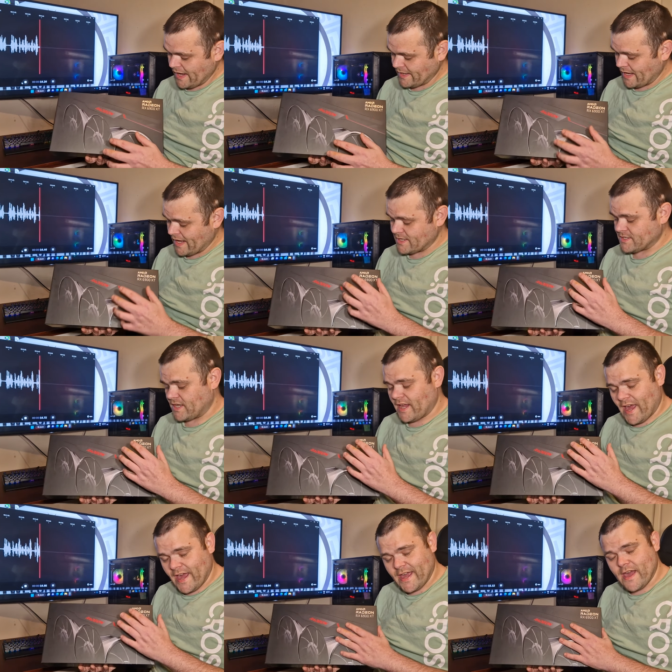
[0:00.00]
It is
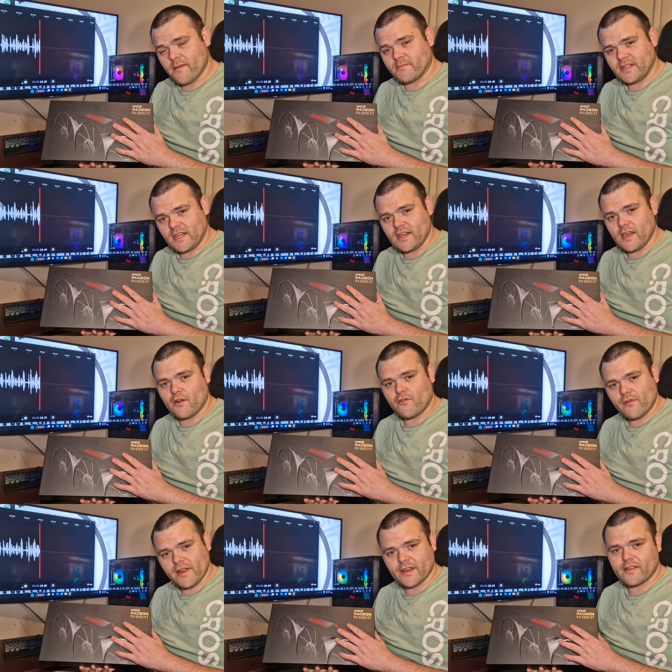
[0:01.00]
the A M D
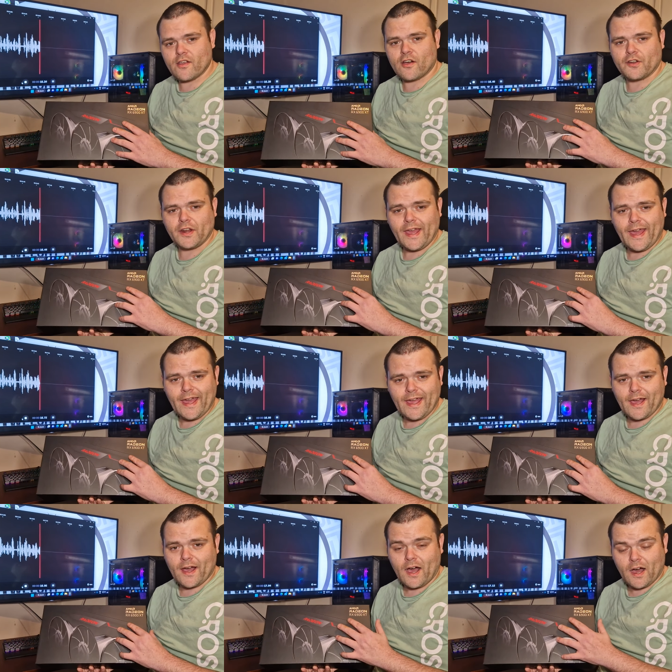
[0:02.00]

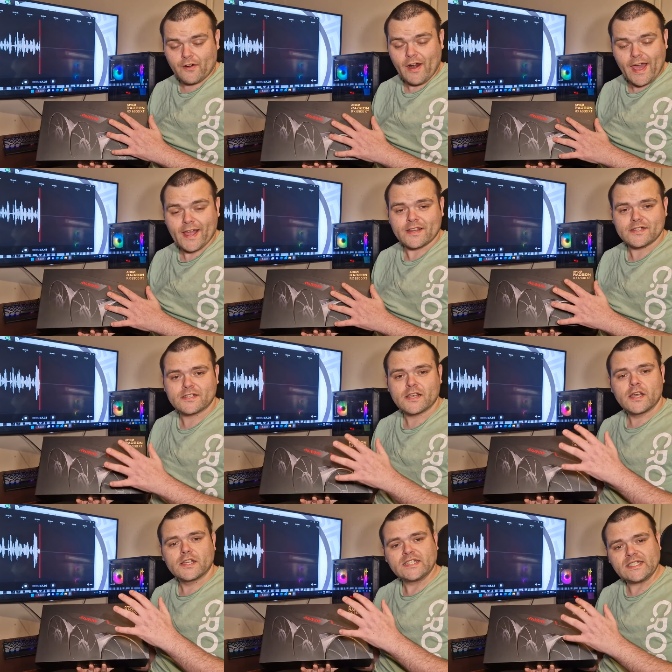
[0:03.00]
Radeon R
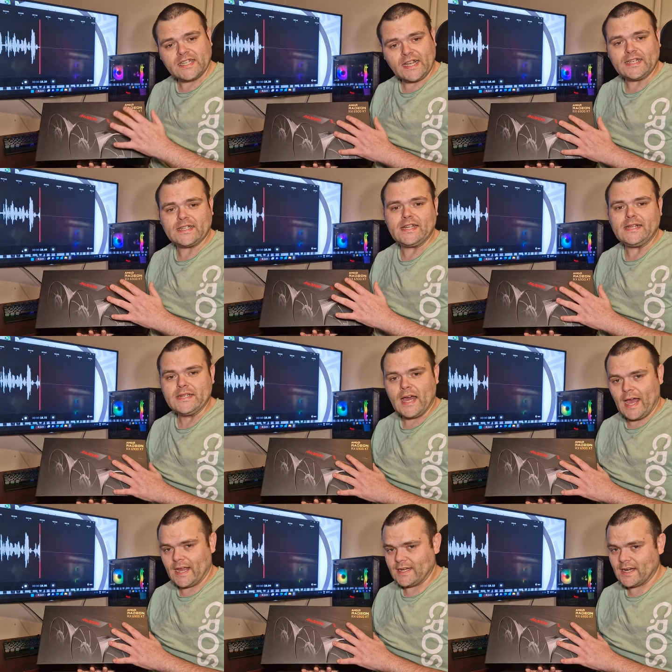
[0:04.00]
X
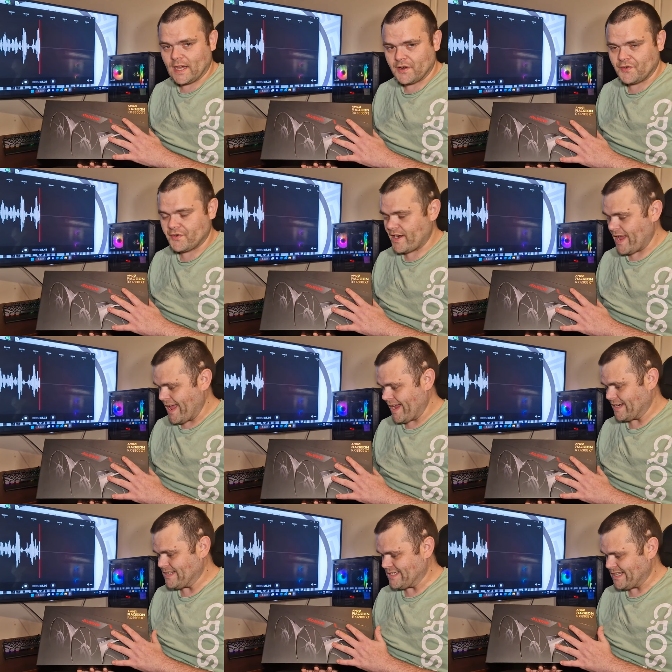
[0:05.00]
sixty-nine hundred
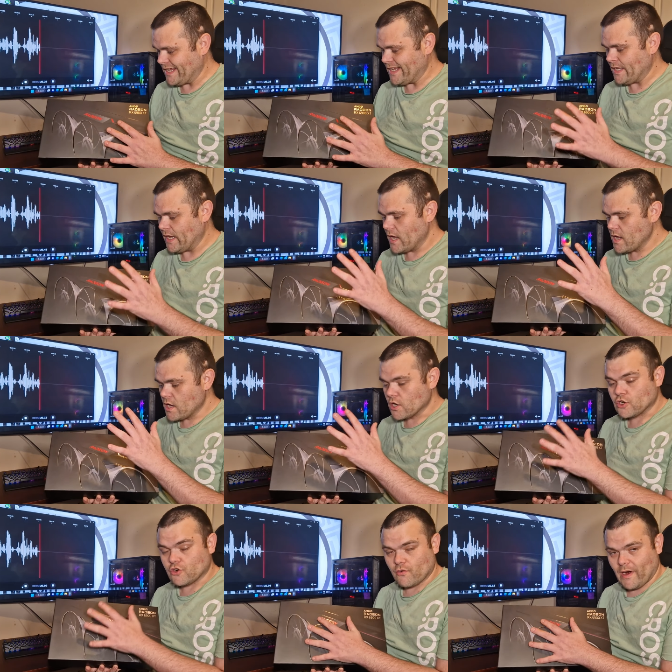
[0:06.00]
X T
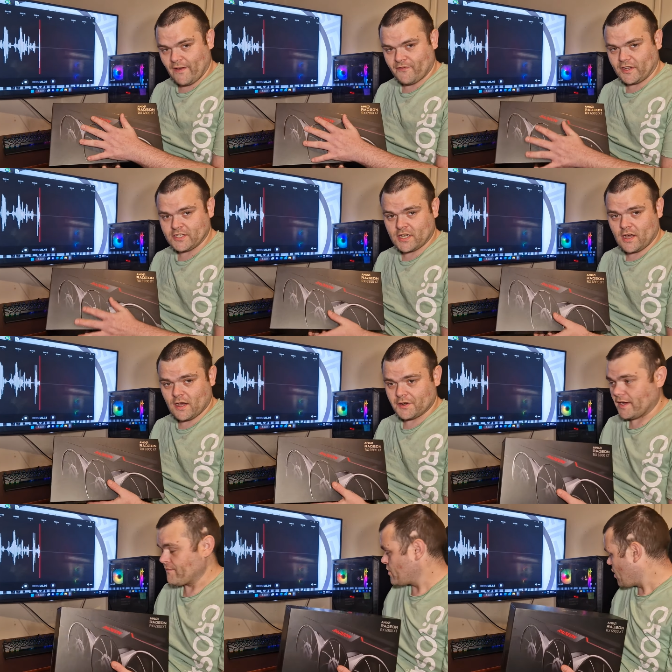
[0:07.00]
graphics
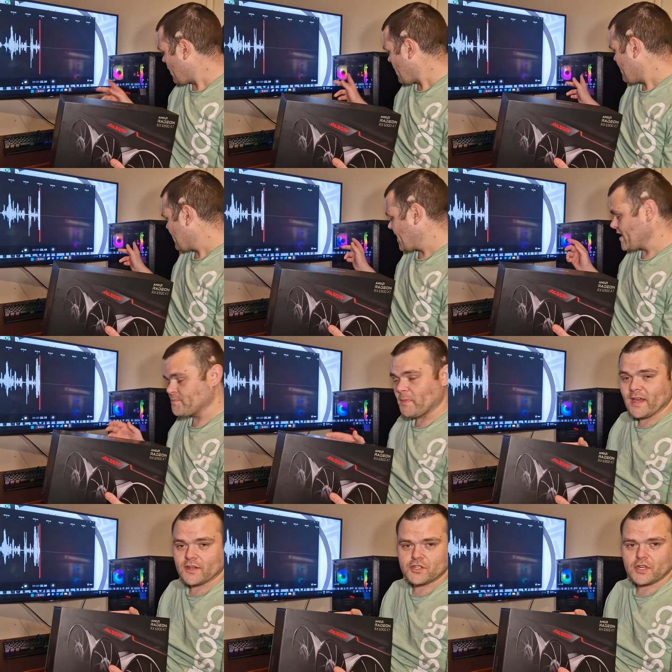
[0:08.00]
card. I've got it in my
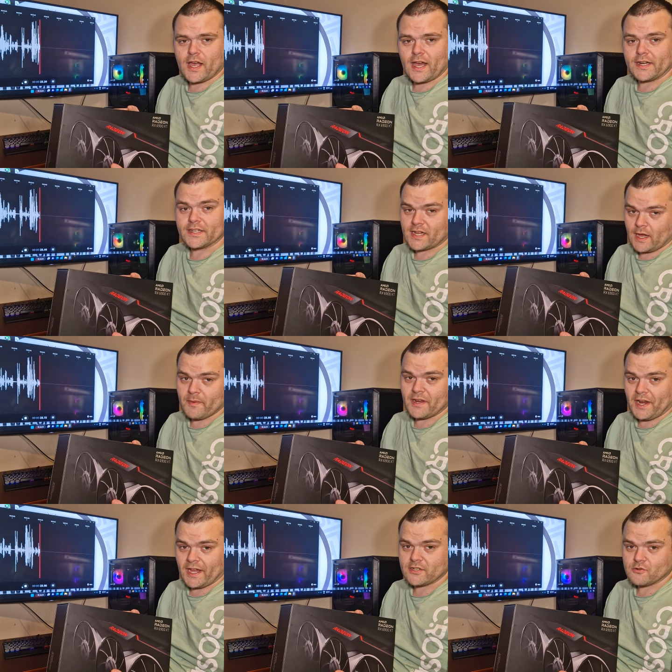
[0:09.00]
test bench and it's
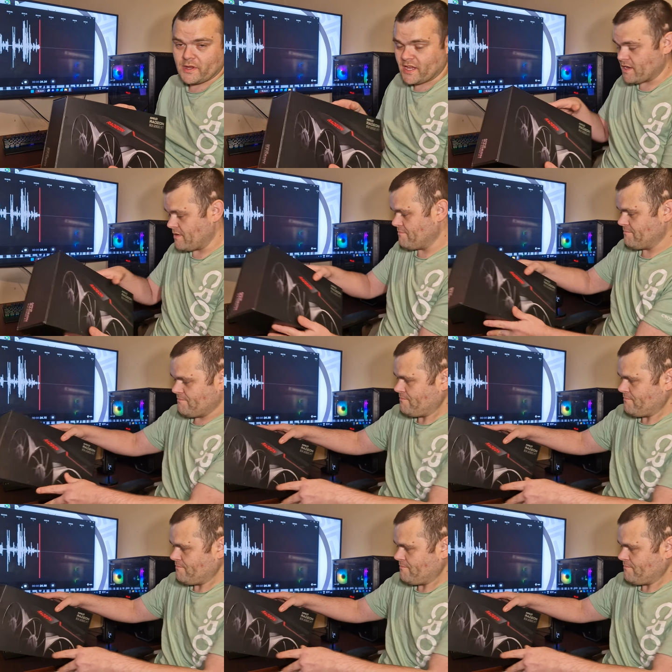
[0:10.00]
coming next week.